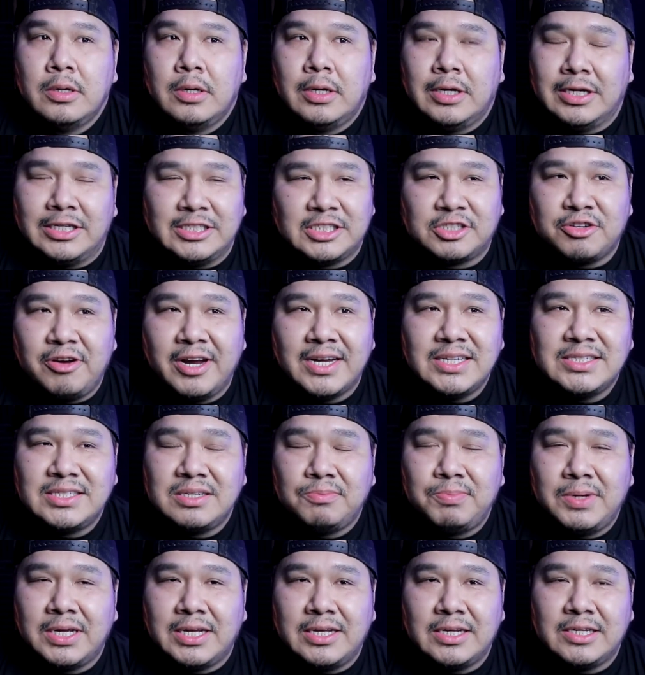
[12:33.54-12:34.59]
And it's crazy
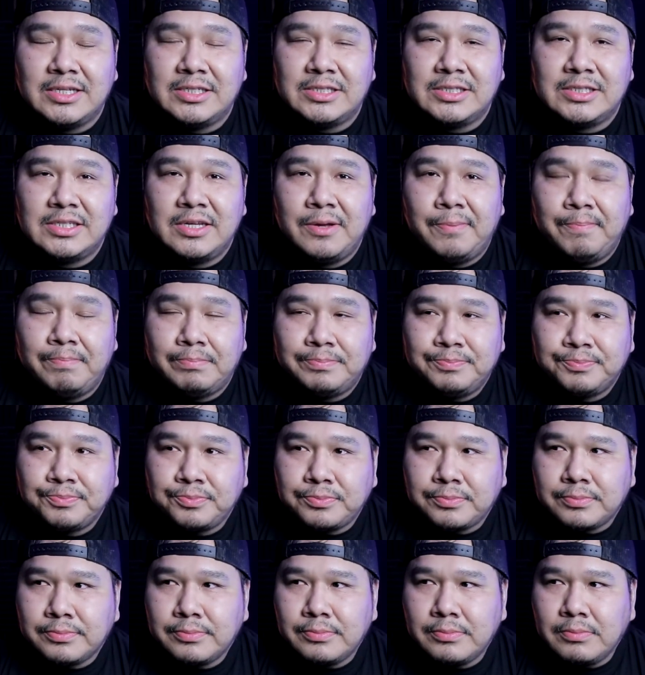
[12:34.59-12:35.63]
because
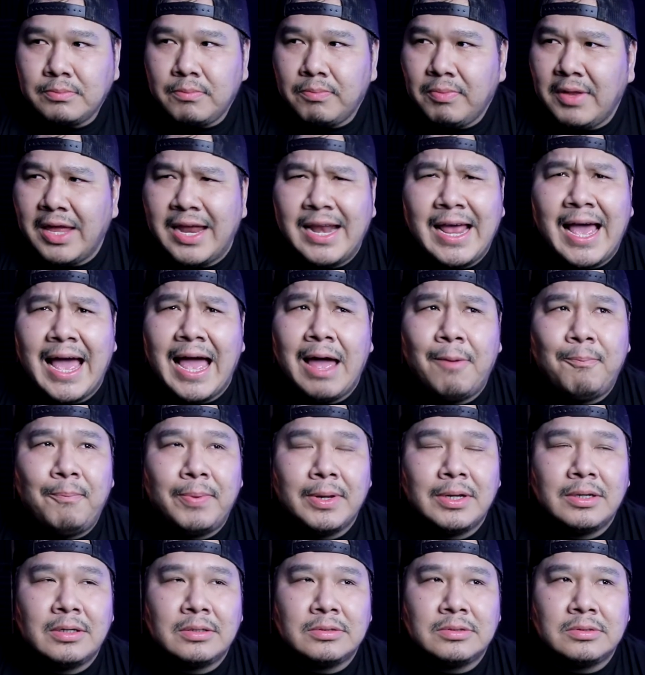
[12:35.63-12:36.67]
it
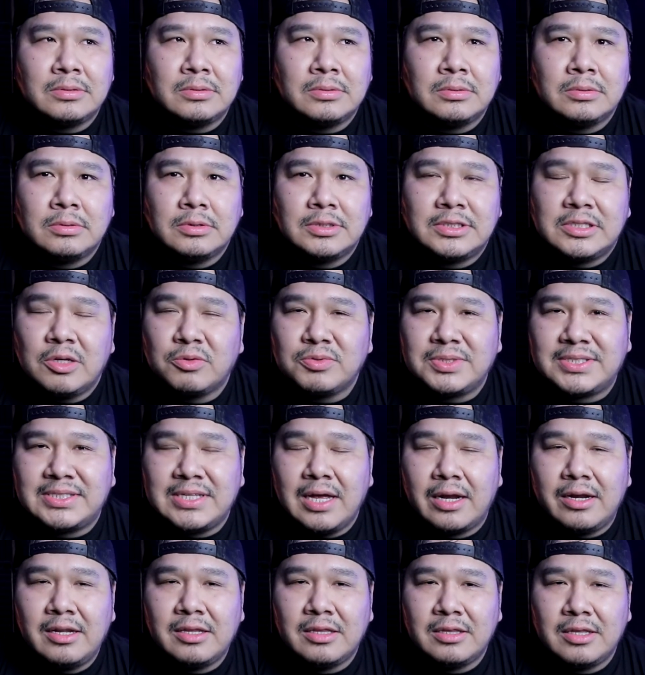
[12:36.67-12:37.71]
happened so
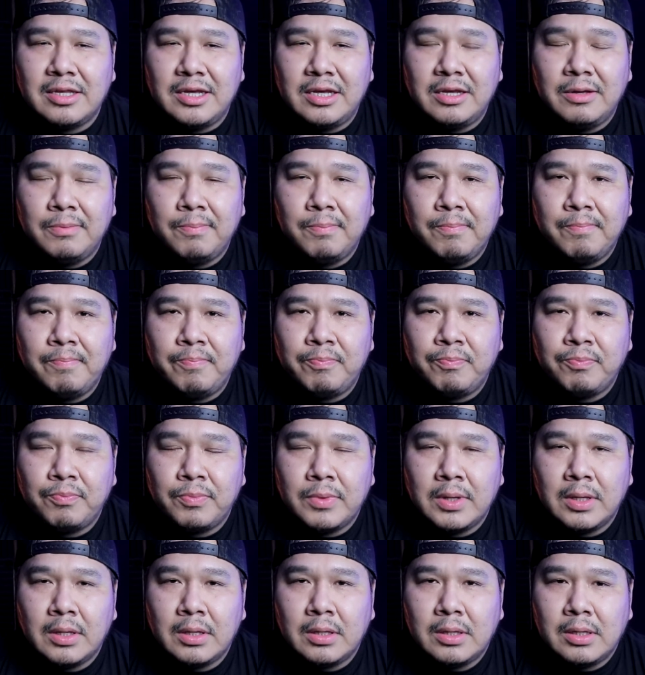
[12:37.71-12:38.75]
suddenly.
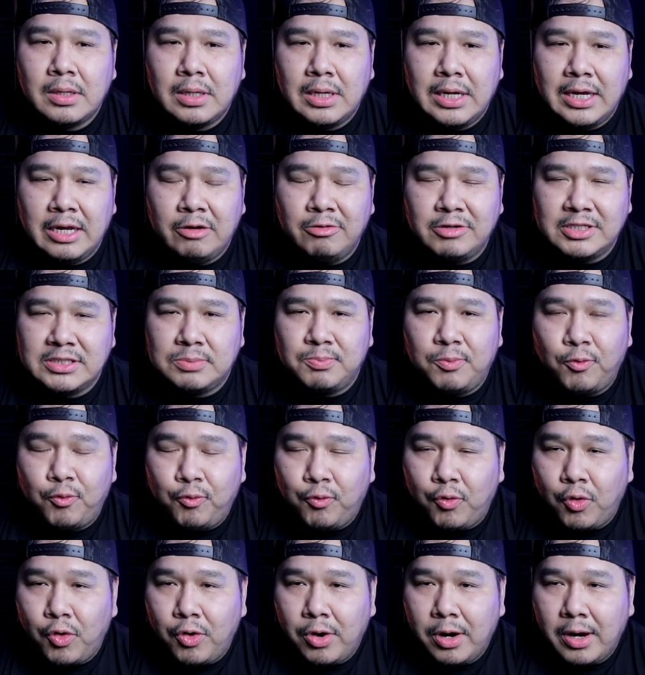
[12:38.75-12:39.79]
And it was
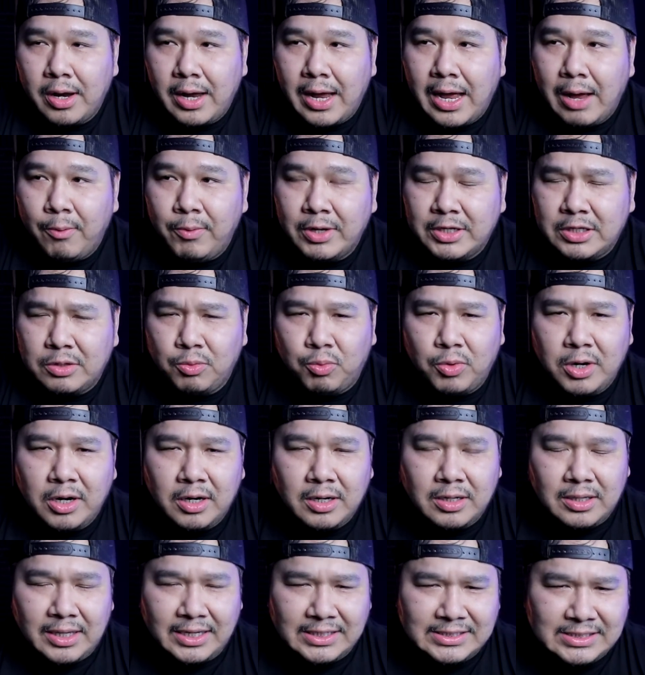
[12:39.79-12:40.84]
before I went to
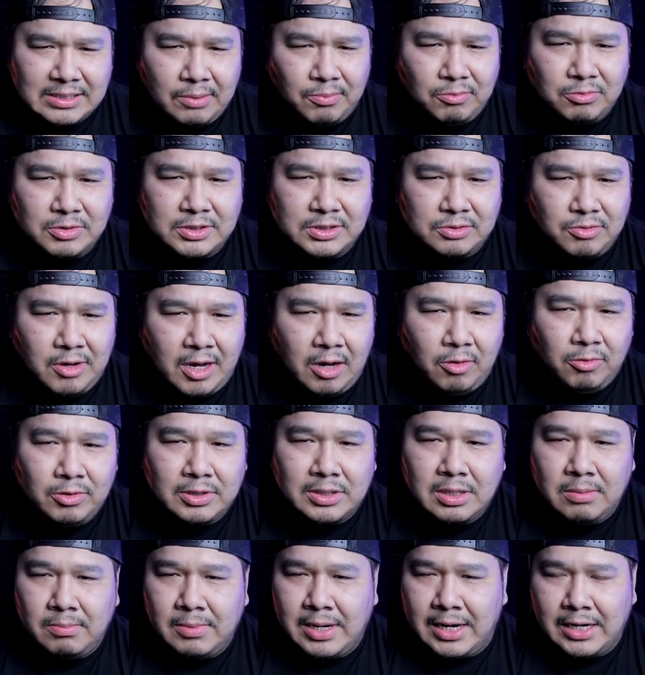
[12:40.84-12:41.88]
work. Like, something was wrong with
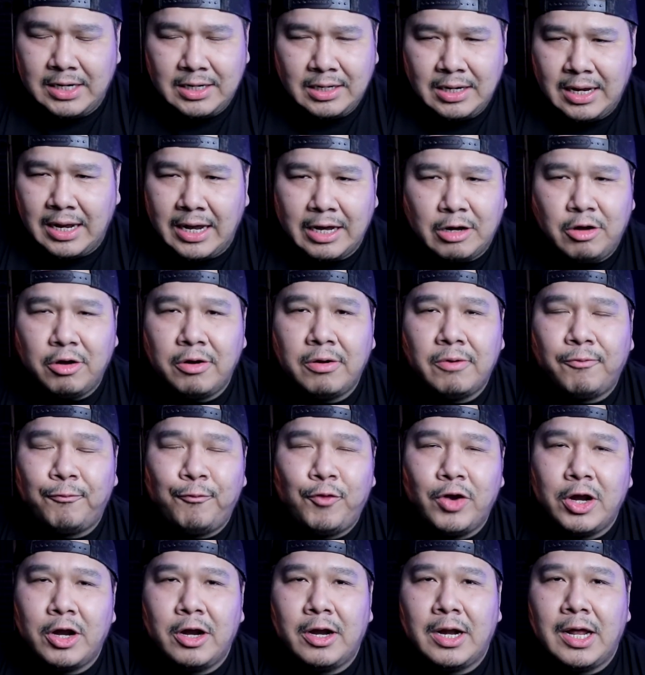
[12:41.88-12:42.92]
him, and I couldn't
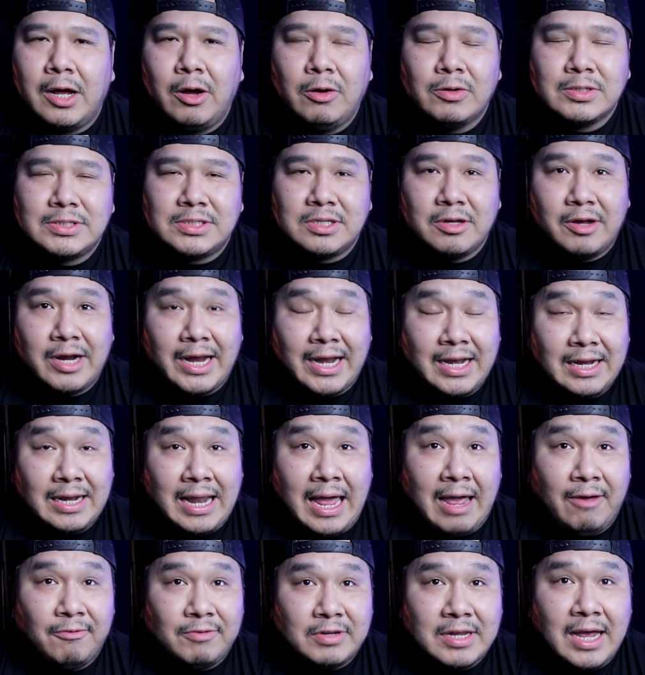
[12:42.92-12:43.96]
figure it out, so I didn't
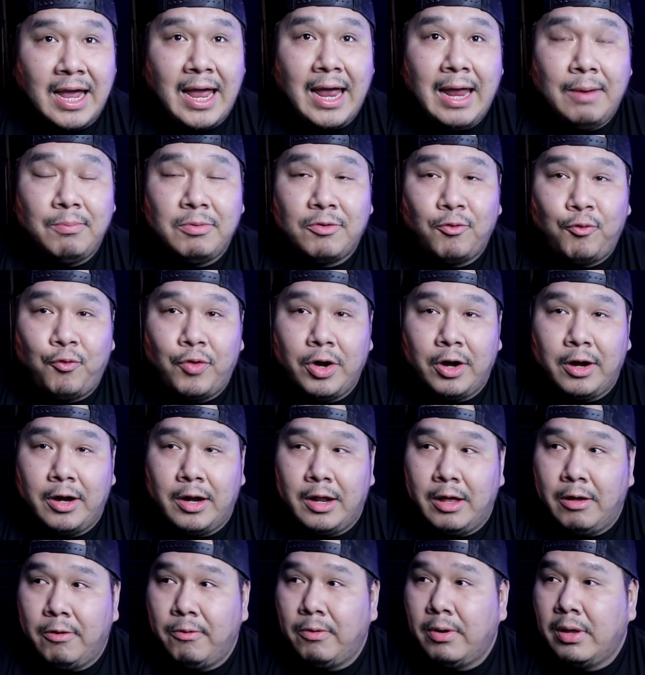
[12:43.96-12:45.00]
have time to figure it
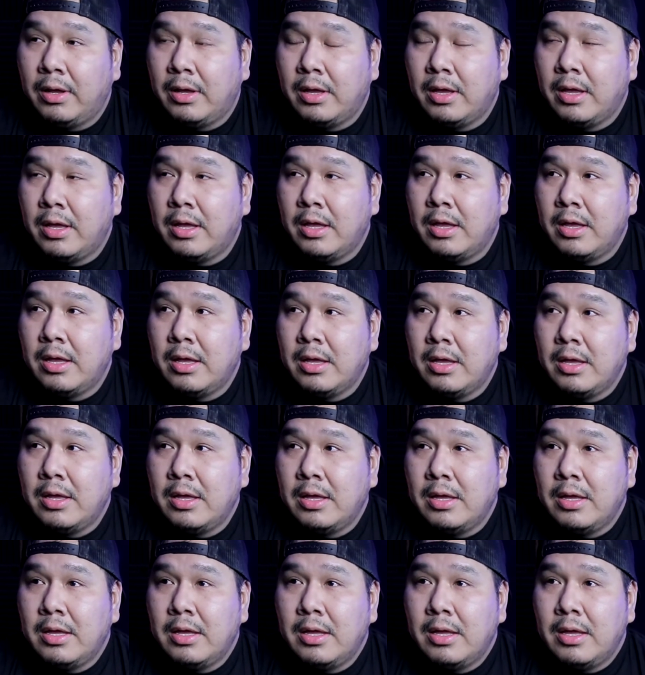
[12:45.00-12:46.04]
out
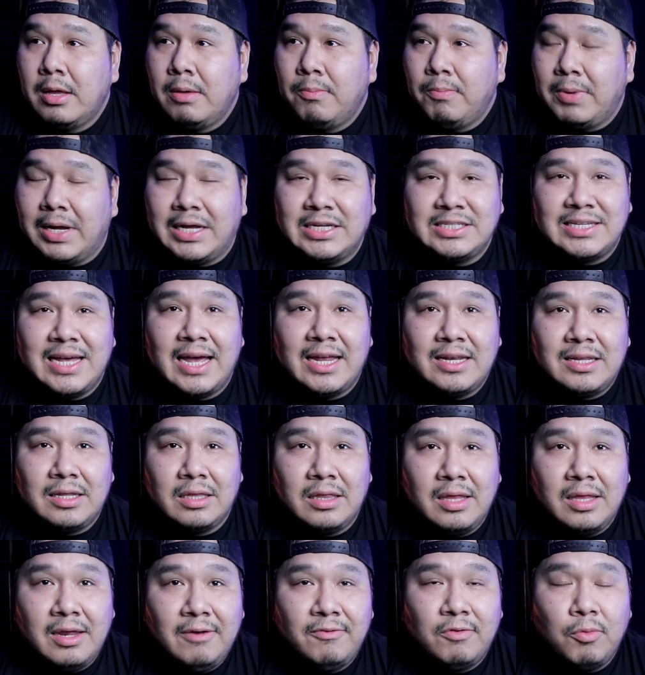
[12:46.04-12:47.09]
because I had to
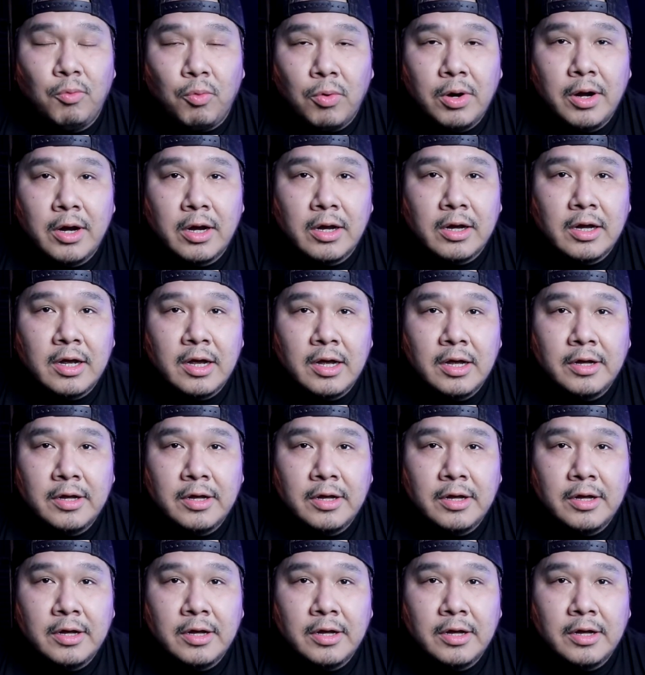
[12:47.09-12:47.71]
leave to work.